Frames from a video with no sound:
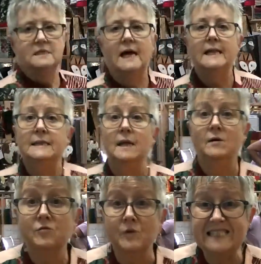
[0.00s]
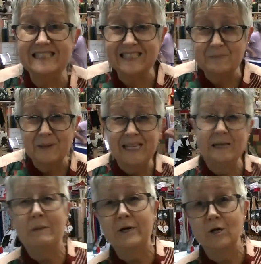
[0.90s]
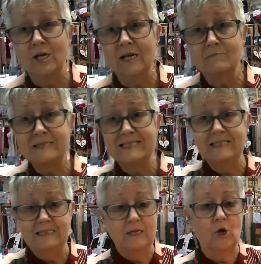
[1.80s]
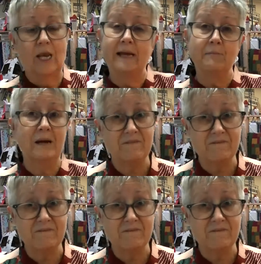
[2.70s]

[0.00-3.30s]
I love Reese's peanut butter cups. They're like my